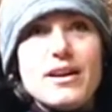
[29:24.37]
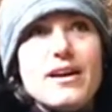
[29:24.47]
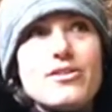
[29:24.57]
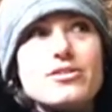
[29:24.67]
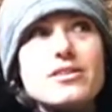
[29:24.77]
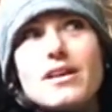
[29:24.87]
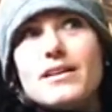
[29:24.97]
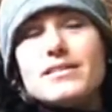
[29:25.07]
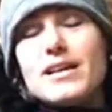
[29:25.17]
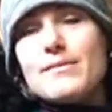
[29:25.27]
There's a lot
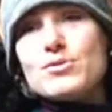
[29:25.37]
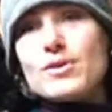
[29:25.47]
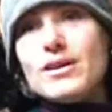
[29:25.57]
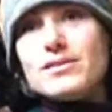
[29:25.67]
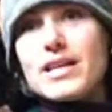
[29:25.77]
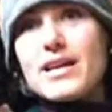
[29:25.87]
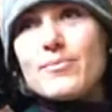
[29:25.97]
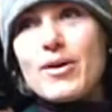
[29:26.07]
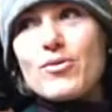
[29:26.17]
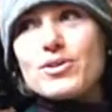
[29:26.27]
of times where I'll take
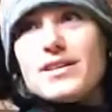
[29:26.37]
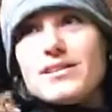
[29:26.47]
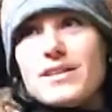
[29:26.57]
my horses